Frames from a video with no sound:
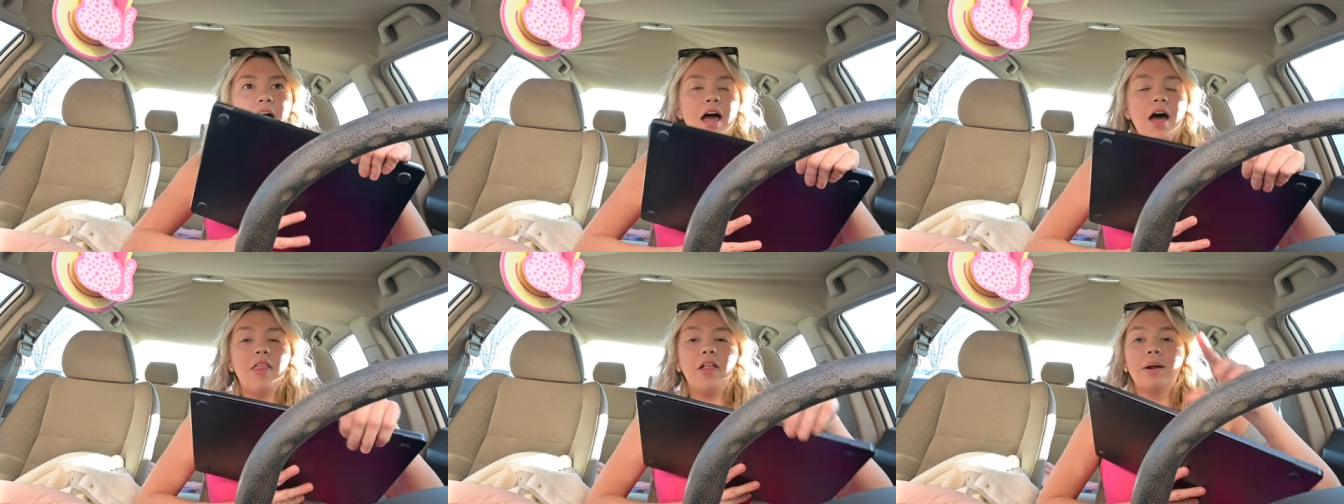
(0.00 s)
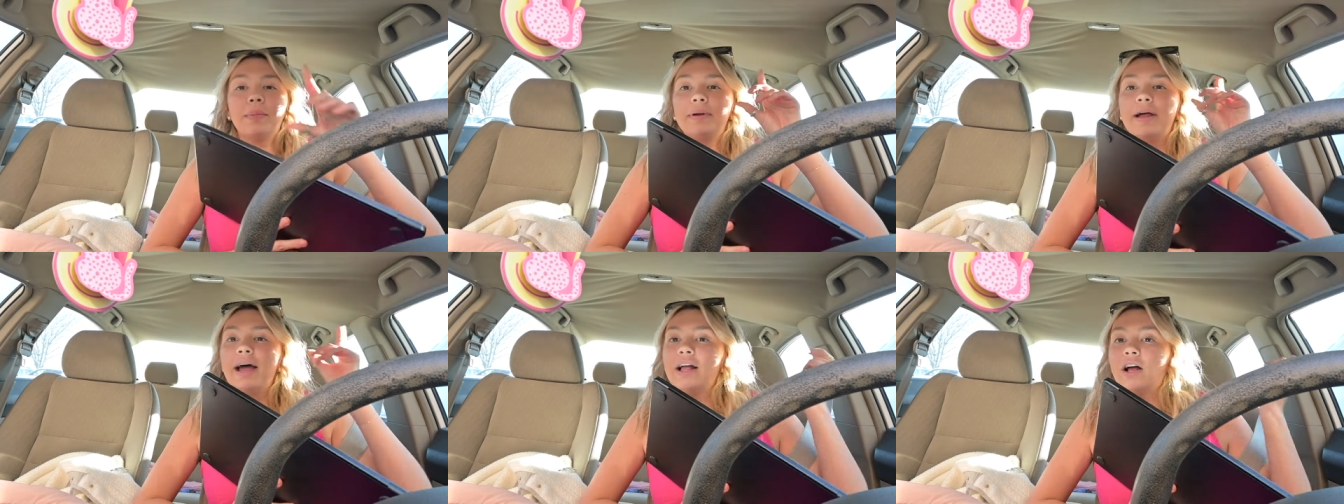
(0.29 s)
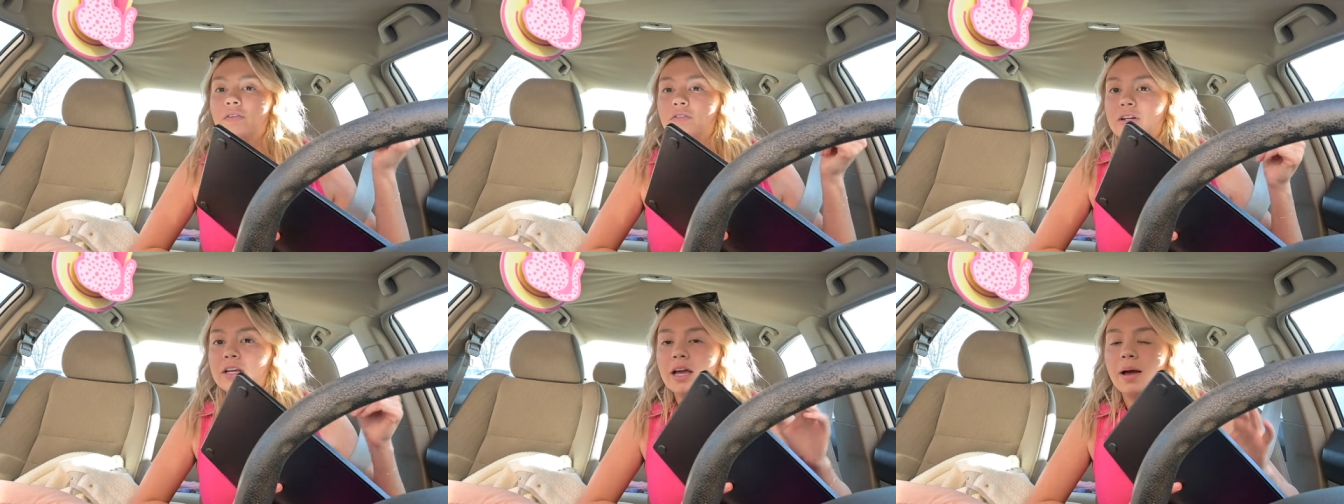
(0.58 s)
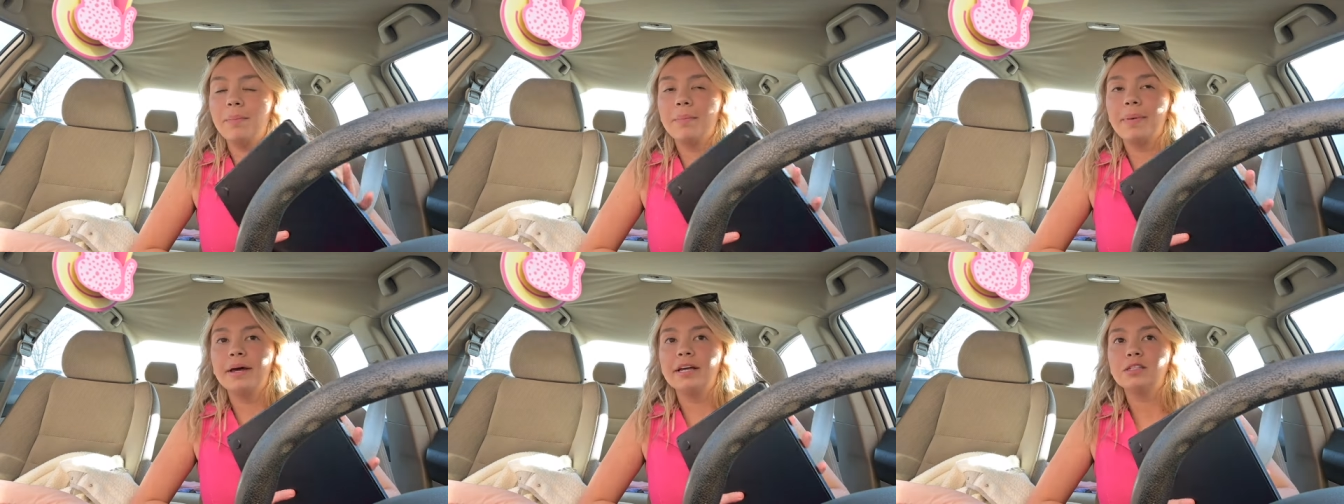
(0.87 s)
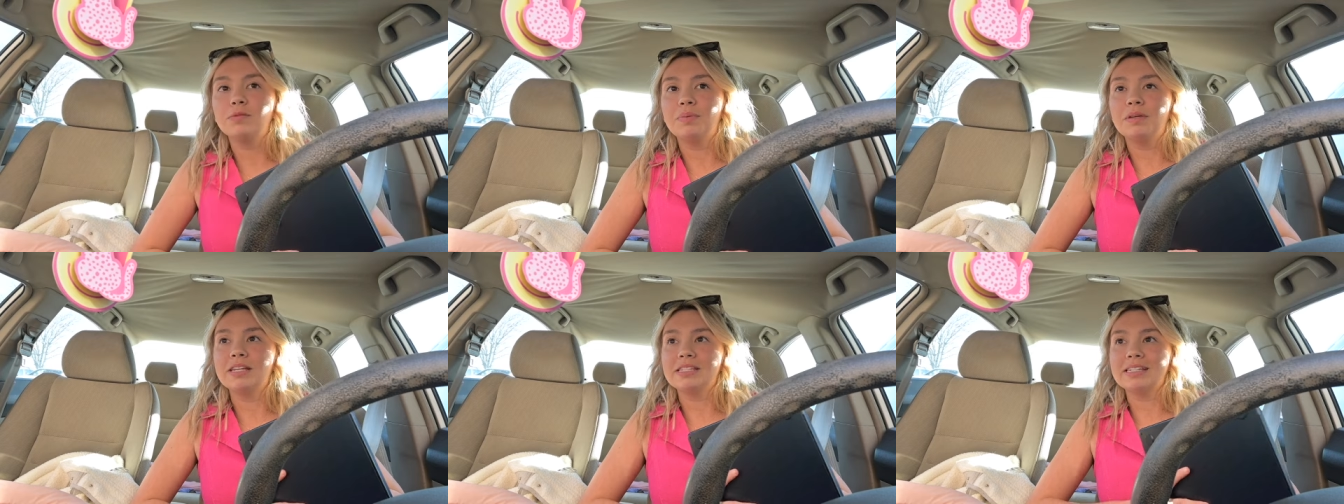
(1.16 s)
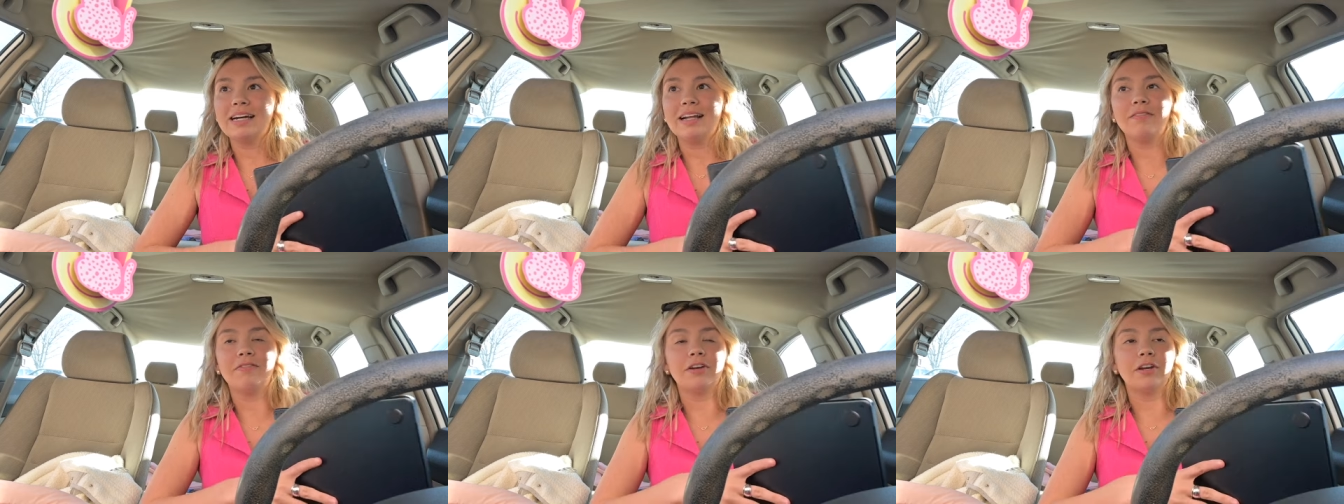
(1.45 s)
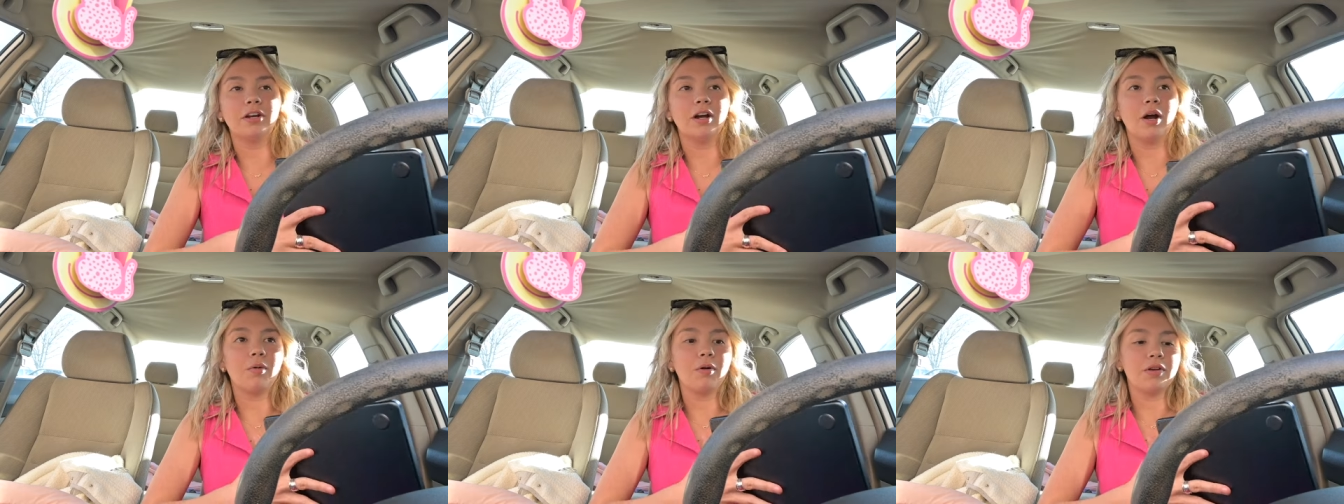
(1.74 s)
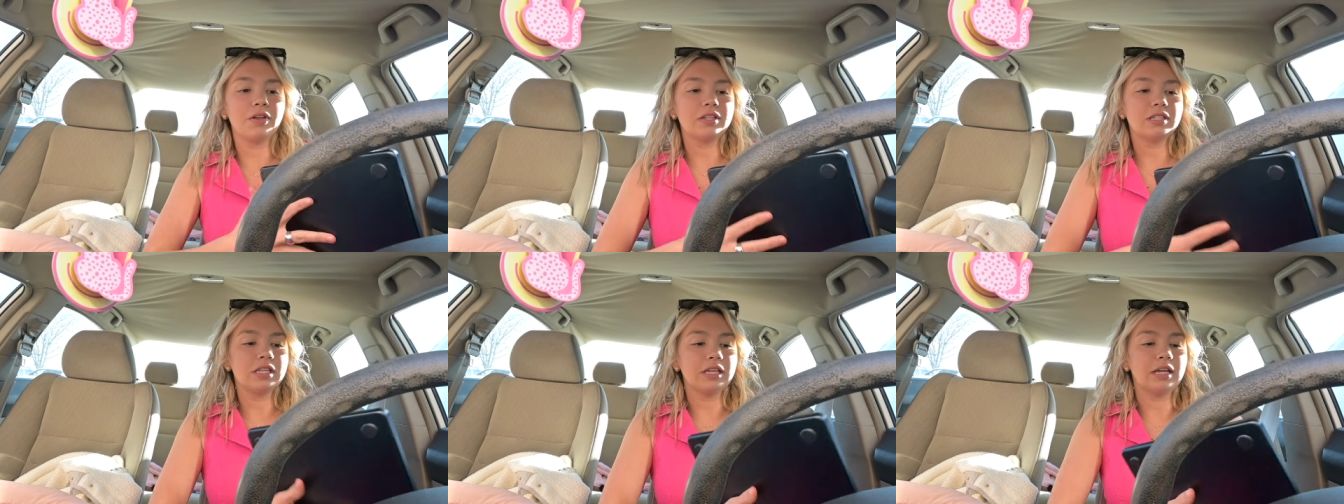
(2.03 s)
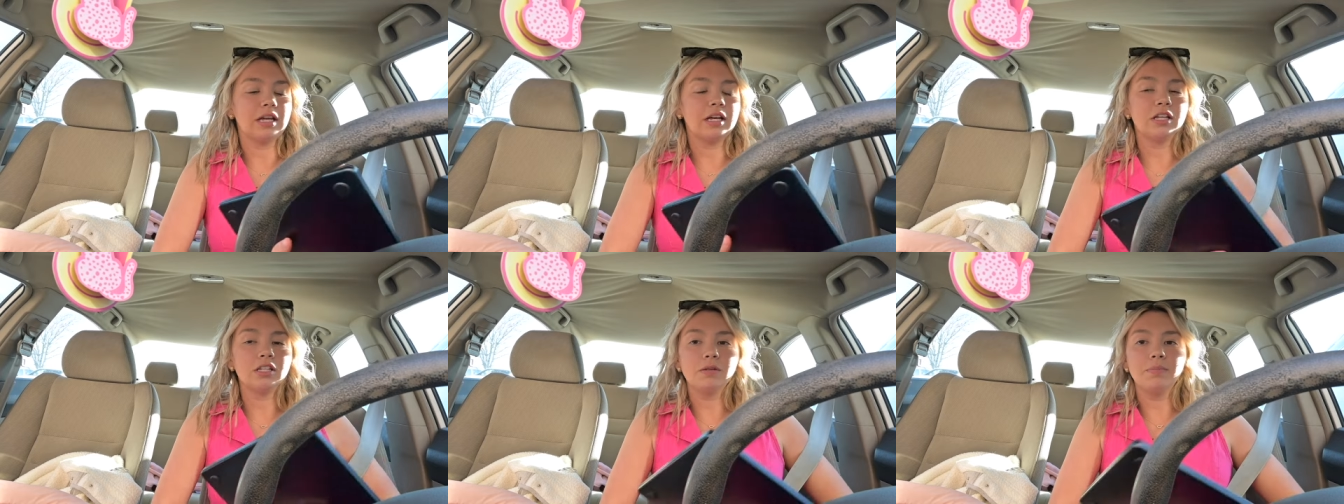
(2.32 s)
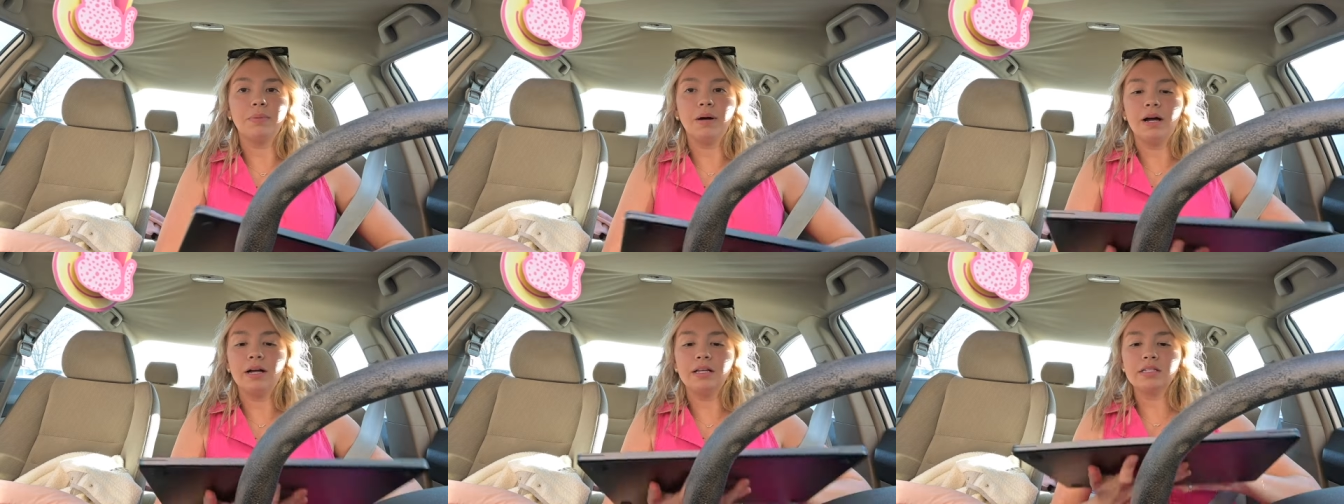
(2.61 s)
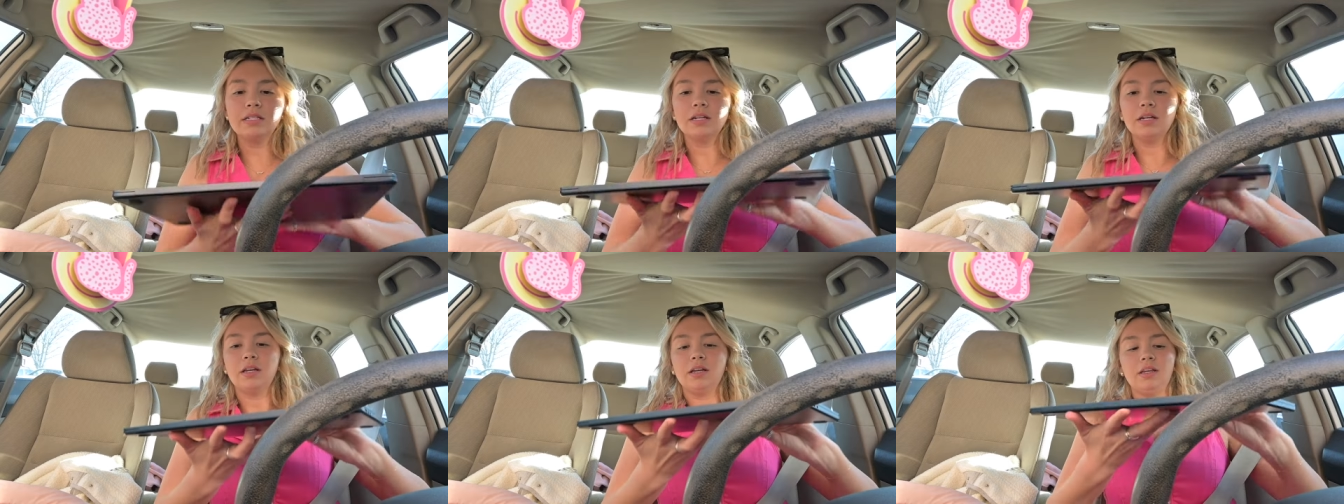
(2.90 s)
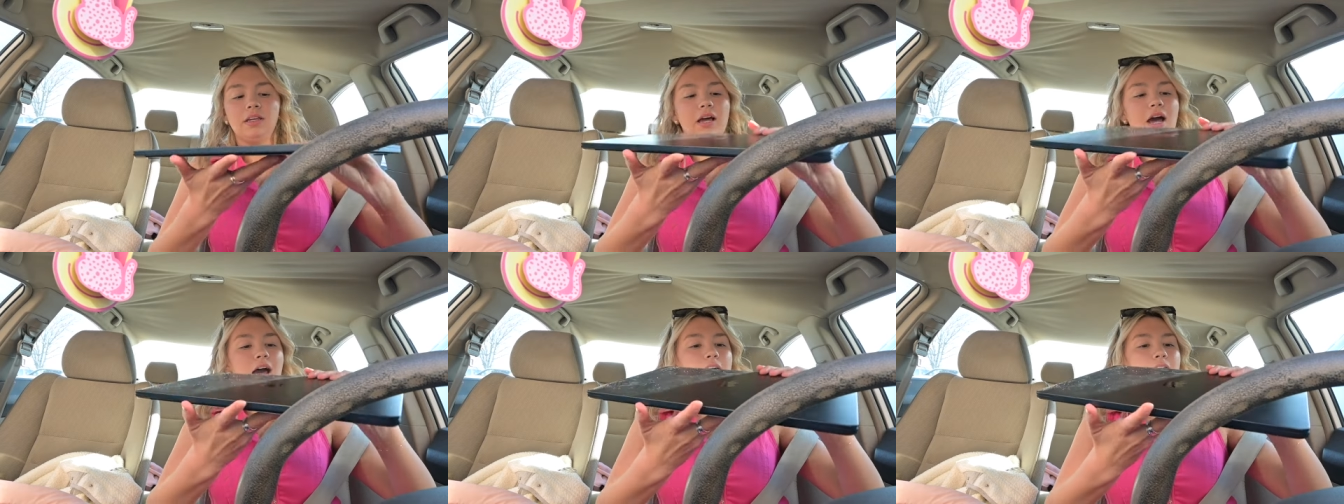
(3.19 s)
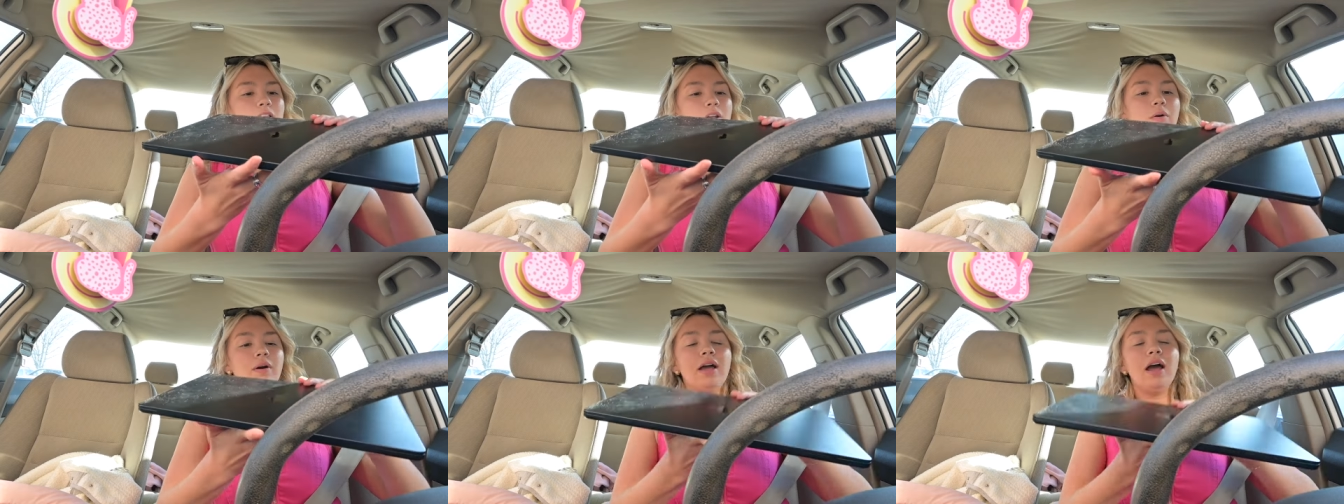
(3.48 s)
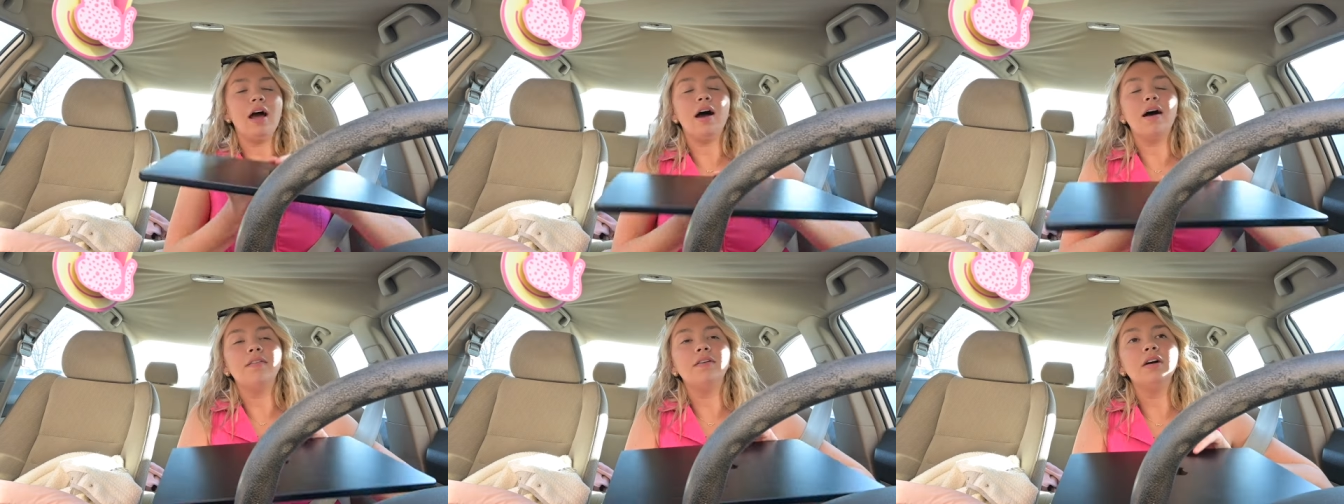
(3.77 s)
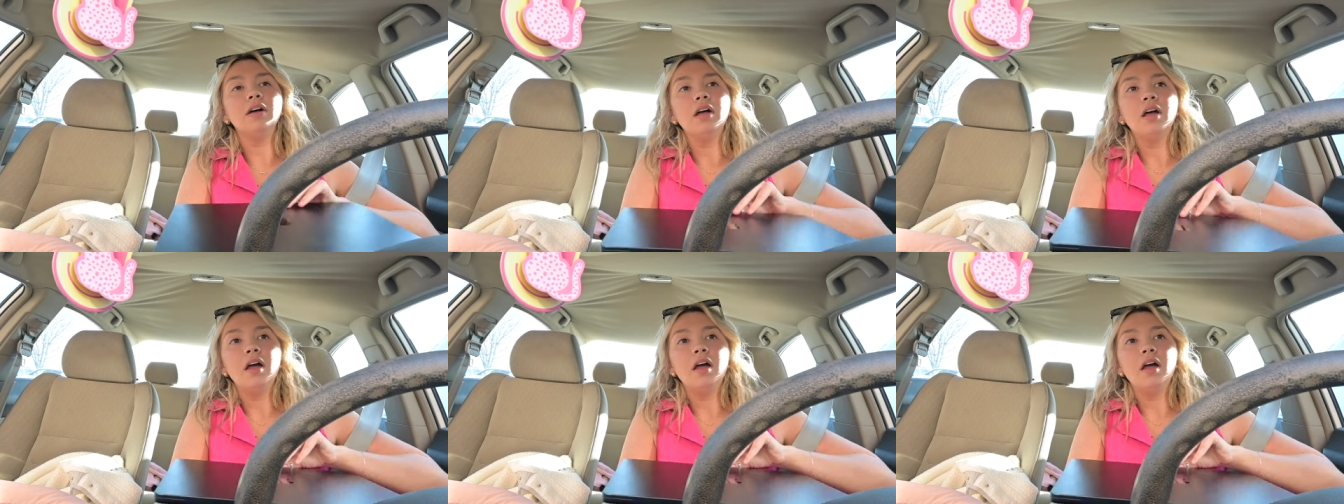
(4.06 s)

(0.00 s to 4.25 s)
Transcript: And then I'm gonna head over to campus because I gotta figure out where this thing is. But yeah, I know I have